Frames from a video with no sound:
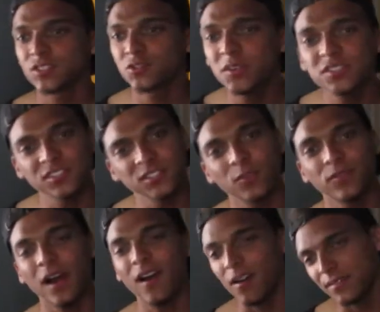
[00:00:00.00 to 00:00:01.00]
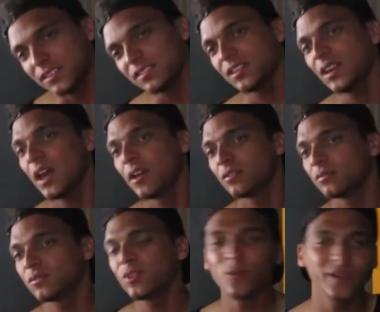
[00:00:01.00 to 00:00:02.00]
treat yourself out. Obviously,
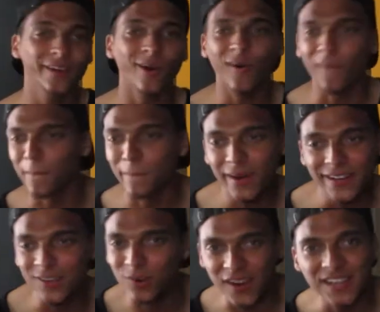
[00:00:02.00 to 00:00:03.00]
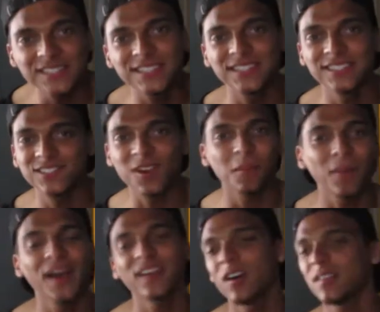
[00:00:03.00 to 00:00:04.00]
don't get all money crazy and start
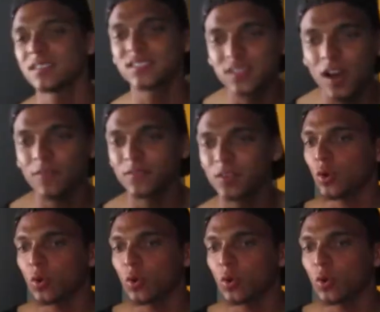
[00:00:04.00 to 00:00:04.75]
buying all this stuff.